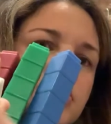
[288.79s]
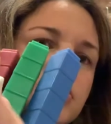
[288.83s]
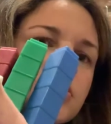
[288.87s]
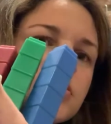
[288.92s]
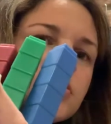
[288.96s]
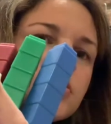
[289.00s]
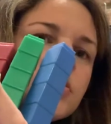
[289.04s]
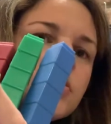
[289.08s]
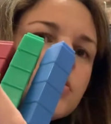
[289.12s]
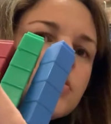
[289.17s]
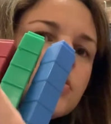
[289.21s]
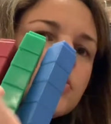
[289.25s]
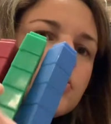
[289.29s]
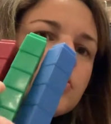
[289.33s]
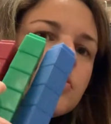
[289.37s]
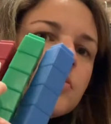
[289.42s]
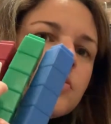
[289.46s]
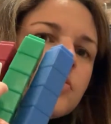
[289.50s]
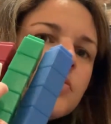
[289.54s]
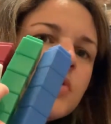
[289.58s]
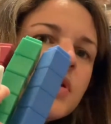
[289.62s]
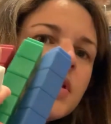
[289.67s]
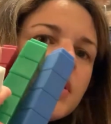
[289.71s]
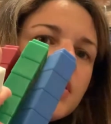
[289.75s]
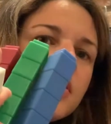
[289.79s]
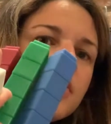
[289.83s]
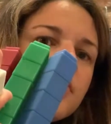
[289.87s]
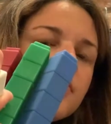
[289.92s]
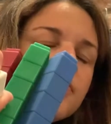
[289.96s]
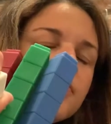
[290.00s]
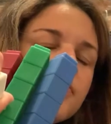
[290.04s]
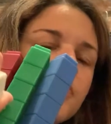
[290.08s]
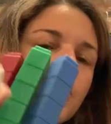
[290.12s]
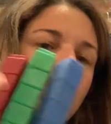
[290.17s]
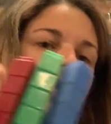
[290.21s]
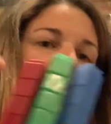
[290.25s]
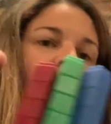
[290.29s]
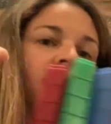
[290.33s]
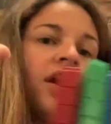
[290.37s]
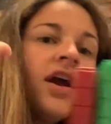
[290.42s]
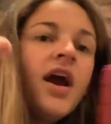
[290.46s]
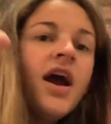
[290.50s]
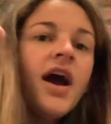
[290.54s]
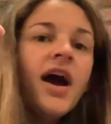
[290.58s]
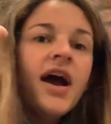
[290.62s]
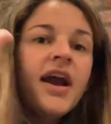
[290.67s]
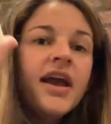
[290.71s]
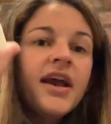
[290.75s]
2, 3, 4.
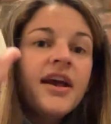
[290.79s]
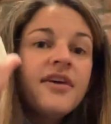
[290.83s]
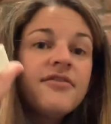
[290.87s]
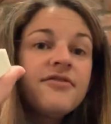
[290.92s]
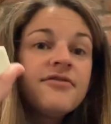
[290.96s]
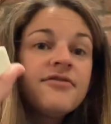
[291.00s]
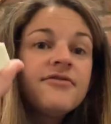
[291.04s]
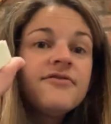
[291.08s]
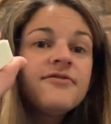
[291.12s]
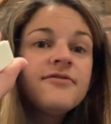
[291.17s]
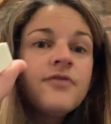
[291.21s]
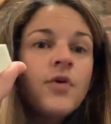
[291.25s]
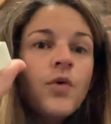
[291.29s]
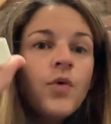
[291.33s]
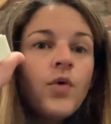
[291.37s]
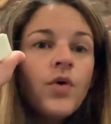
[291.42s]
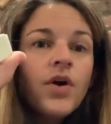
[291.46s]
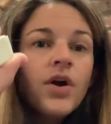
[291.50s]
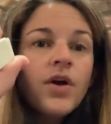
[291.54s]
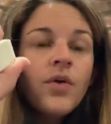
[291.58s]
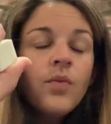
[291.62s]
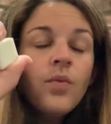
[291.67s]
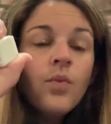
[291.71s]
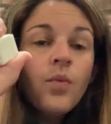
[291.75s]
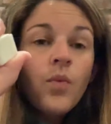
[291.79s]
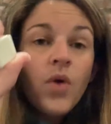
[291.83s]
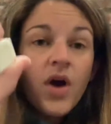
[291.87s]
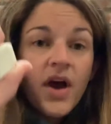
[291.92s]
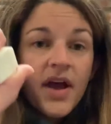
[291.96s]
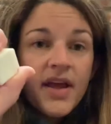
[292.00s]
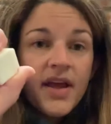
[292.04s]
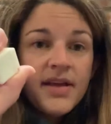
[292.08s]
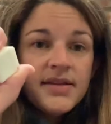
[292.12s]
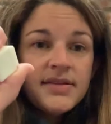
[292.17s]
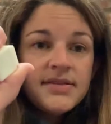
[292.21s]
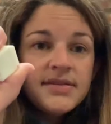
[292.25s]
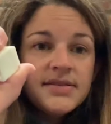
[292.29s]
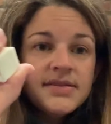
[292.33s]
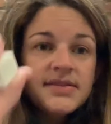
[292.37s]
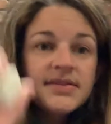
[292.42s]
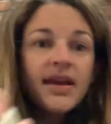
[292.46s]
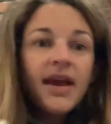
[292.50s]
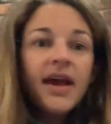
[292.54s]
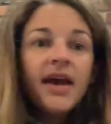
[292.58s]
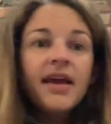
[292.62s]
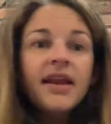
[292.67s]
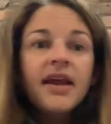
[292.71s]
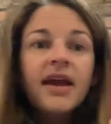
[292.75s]
I have 4 ones
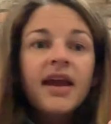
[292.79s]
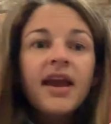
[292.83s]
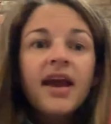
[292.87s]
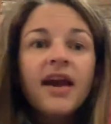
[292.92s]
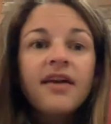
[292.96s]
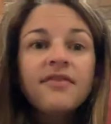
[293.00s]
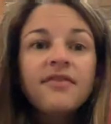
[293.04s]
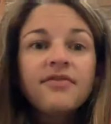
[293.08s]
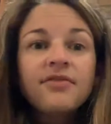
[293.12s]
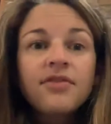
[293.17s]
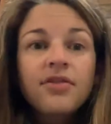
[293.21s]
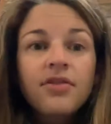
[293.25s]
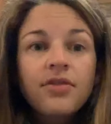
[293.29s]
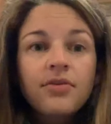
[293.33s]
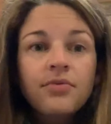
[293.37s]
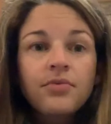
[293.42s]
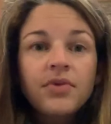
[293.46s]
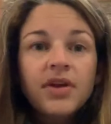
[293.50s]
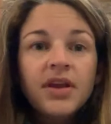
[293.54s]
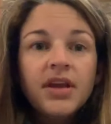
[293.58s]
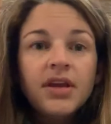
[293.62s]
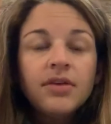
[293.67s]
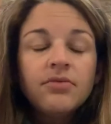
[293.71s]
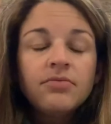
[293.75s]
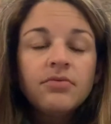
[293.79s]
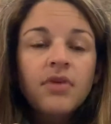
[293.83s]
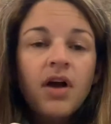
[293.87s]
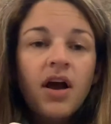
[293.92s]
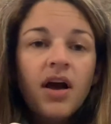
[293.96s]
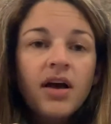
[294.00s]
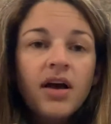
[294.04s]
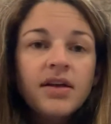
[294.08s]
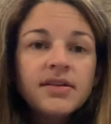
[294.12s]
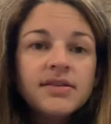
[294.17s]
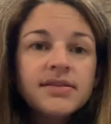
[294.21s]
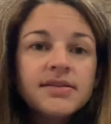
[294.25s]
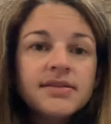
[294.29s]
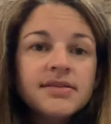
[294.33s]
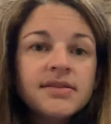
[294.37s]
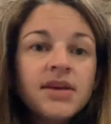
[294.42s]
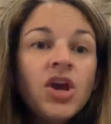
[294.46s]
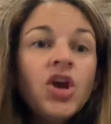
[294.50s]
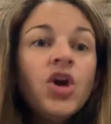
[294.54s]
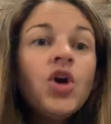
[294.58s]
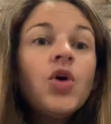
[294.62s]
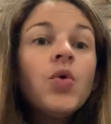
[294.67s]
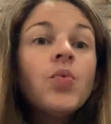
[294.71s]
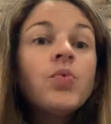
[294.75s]
and I have 3 rods.
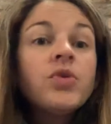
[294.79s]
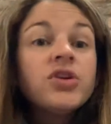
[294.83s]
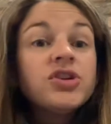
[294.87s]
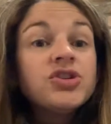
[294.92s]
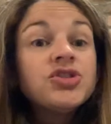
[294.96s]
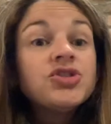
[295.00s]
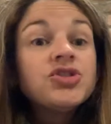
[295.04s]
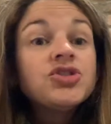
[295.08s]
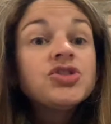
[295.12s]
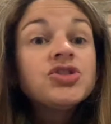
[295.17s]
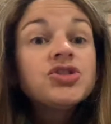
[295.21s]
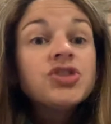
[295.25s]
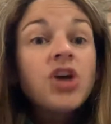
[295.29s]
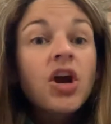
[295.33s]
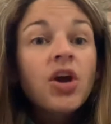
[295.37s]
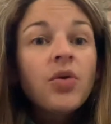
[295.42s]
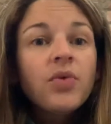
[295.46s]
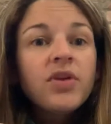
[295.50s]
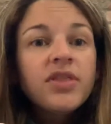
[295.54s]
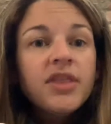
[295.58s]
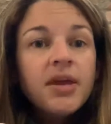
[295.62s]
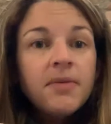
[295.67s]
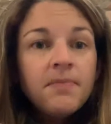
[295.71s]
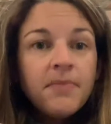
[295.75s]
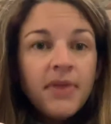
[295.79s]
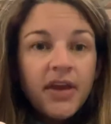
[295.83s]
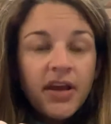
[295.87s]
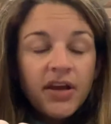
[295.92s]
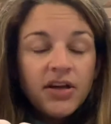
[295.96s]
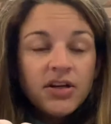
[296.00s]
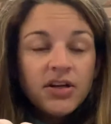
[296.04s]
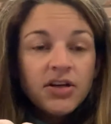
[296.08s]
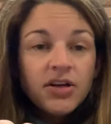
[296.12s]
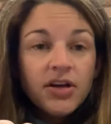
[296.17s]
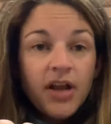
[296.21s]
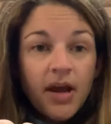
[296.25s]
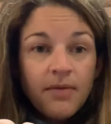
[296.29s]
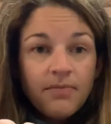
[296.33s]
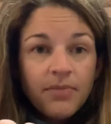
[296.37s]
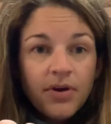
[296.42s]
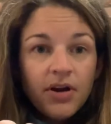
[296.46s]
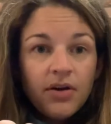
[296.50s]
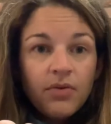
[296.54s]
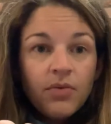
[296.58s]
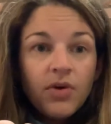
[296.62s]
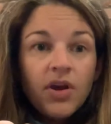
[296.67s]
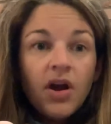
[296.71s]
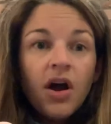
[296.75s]
We're going to start with a bigger
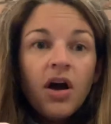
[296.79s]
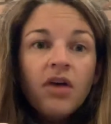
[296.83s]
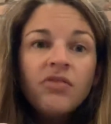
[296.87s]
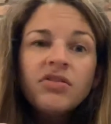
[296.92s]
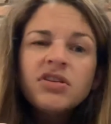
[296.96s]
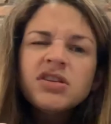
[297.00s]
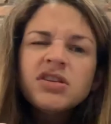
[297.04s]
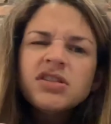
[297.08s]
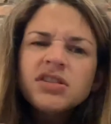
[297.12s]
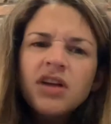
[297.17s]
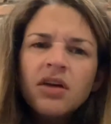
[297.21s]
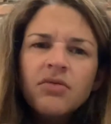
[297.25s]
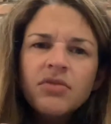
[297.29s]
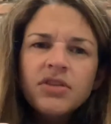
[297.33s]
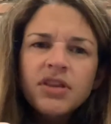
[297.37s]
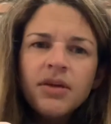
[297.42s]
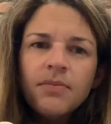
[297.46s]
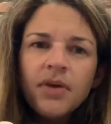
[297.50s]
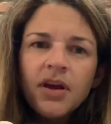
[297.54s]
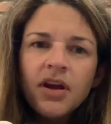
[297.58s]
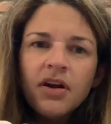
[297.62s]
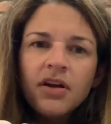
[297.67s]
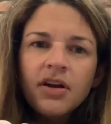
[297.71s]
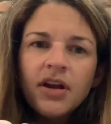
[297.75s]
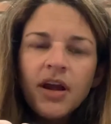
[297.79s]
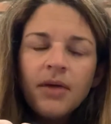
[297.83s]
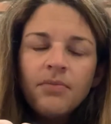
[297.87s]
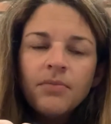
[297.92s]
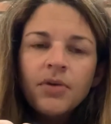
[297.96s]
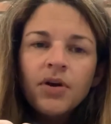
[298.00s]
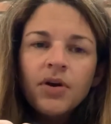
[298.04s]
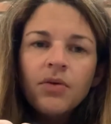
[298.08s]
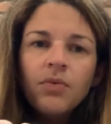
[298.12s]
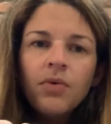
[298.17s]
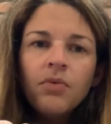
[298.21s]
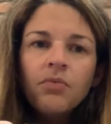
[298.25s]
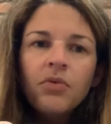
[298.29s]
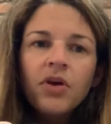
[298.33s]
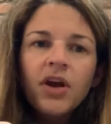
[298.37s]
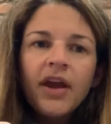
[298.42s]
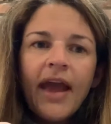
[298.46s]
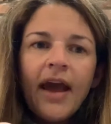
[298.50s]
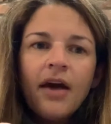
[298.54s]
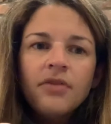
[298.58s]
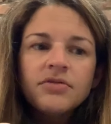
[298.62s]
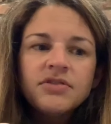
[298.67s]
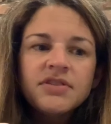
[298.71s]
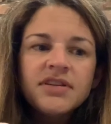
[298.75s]
number. We always start with the bigger number when we're
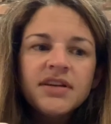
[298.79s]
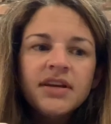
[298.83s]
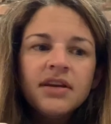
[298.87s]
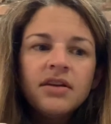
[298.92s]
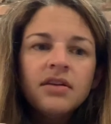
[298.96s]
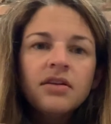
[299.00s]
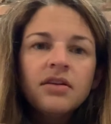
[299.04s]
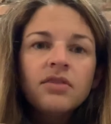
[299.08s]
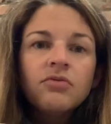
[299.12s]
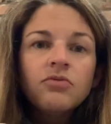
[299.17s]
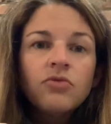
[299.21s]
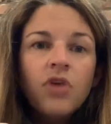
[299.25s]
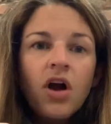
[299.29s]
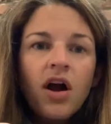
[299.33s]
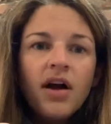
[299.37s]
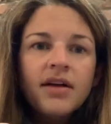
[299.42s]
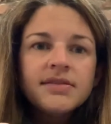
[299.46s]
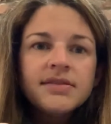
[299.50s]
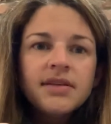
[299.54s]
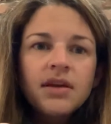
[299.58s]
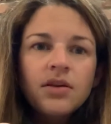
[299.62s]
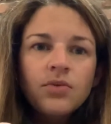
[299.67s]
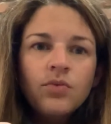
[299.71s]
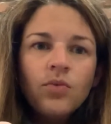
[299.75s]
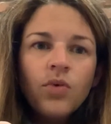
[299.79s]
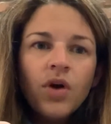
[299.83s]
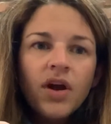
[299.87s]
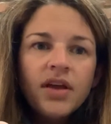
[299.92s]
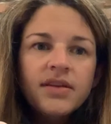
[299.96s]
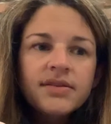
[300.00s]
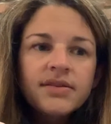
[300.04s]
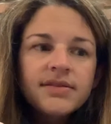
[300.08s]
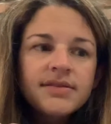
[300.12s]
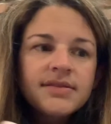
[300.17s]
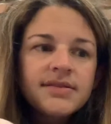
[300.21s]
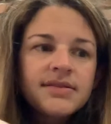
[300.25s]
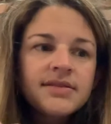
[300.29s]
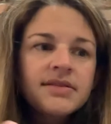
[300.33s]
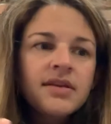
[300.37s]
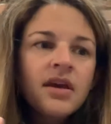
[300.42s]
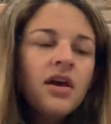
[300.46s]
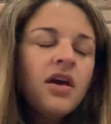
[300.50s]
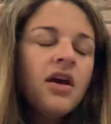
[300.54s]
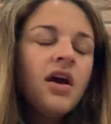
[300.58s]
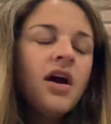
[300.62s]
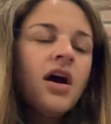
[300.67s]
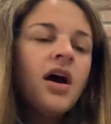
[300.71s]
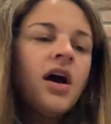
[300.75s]
counting rods and ones.
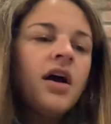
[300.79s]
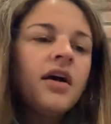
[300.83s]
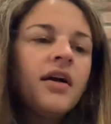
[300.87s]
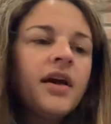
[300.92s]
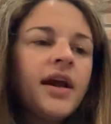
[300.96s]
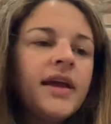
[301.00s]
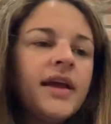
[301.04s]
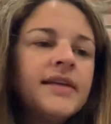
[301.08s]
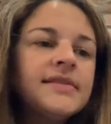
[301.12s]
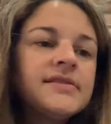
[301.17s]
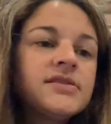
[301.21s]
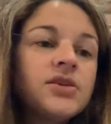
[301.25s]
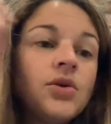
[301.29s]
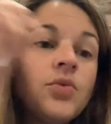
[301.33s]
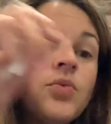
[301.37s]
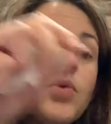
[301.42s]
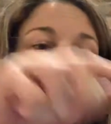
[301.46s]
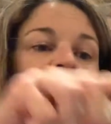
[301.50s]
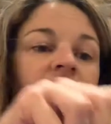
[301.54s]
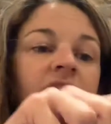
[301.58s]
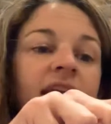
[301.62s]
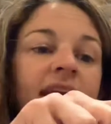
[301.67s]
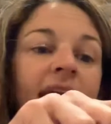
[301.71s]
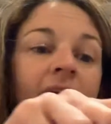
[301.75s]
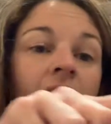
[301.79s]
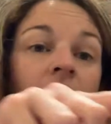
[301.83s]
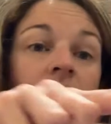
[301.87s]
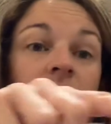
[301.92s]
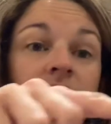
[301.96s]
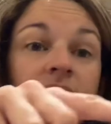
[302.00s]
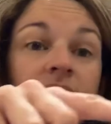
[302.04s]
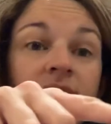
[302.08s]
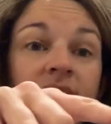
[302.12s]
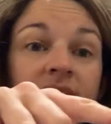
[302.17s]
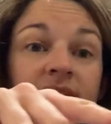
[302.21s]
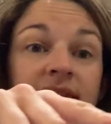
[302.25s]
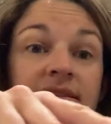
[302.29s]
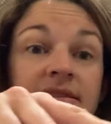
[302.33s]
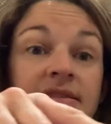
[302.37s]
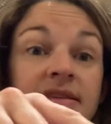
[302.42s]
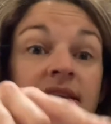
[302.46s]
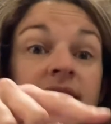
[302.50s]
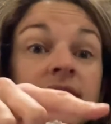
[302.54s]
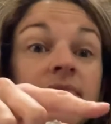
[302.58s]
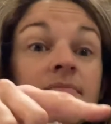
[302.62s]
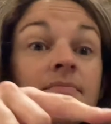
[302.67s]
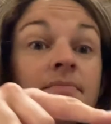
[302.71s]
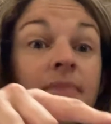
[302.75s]
All right, so we're gonna count these
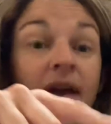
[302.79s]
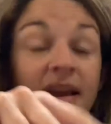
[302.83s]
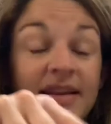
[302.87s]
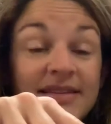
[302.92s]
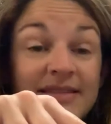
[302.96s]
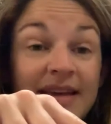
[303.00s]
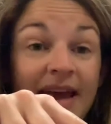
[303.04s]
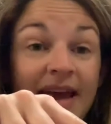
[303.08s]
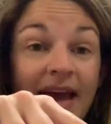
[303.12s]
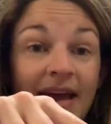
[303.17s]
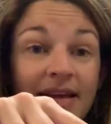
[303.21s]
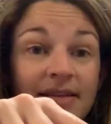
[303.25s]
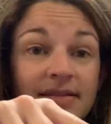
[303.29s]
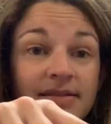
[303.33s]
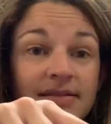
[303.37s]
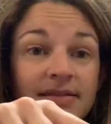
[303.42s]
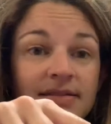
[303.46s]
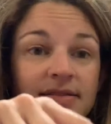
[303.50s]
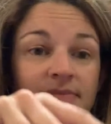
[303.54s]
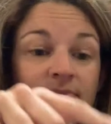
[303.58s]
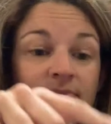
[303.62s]
by tens